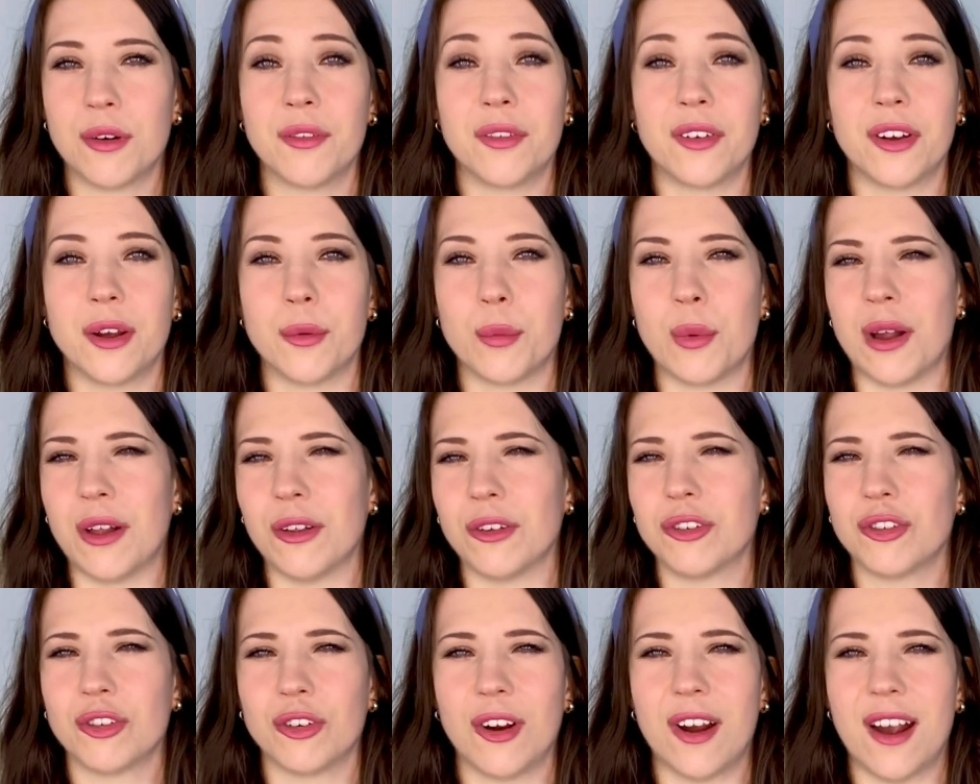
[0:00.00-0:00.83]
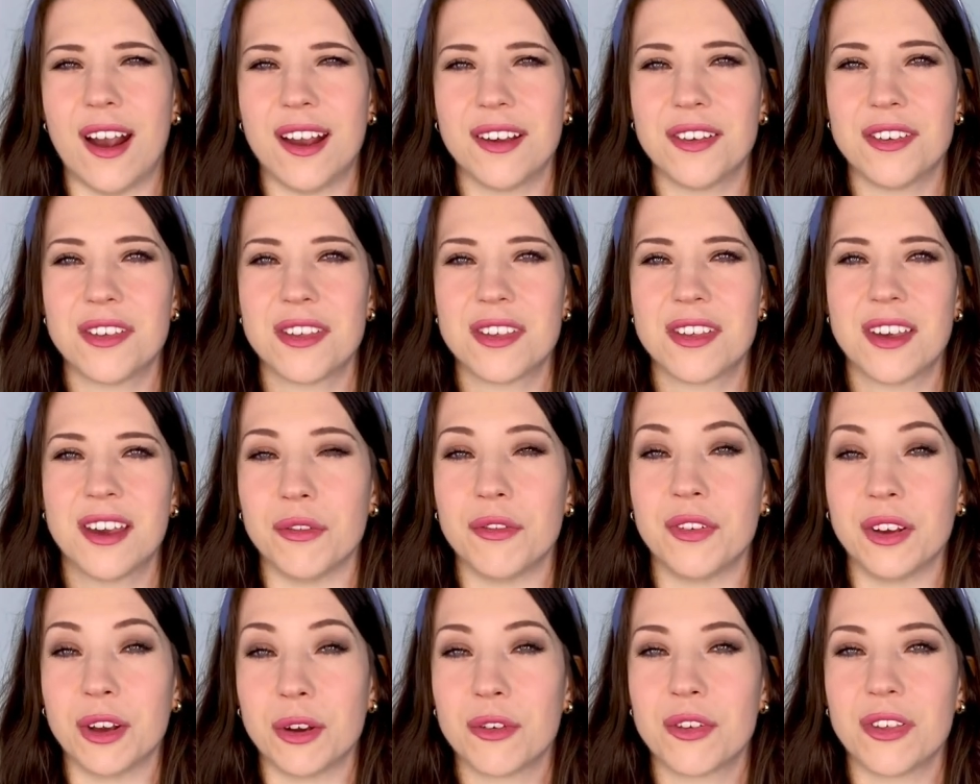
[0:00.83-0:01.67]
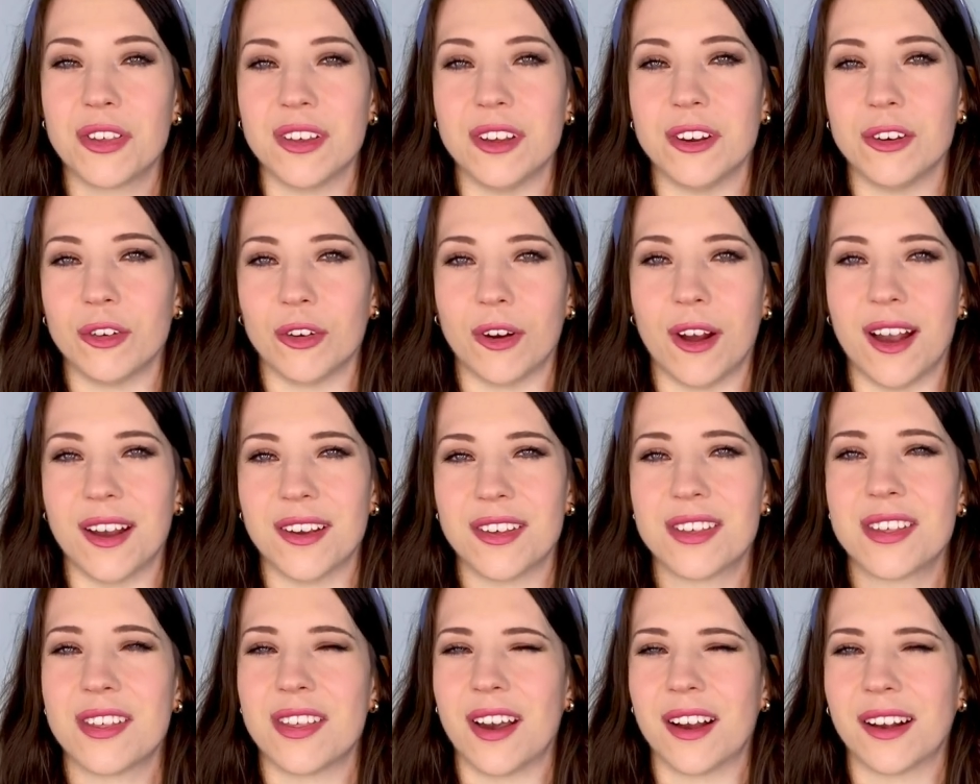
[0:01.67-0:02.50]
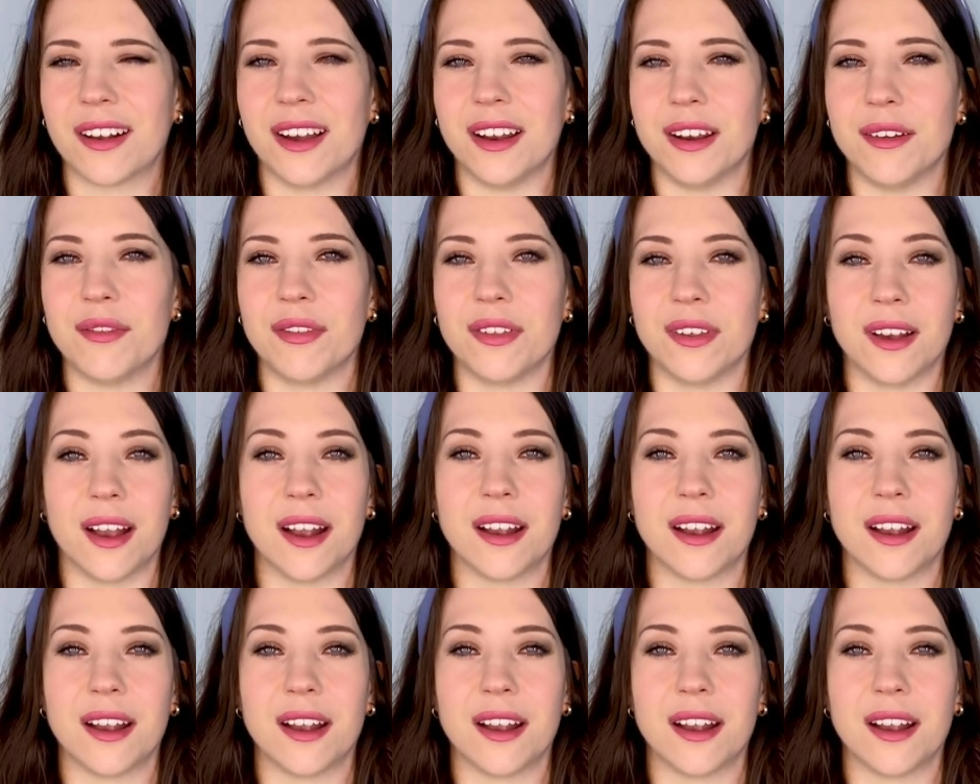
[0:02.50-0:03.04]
very well dressed, fiercely dressed, that kind of thing.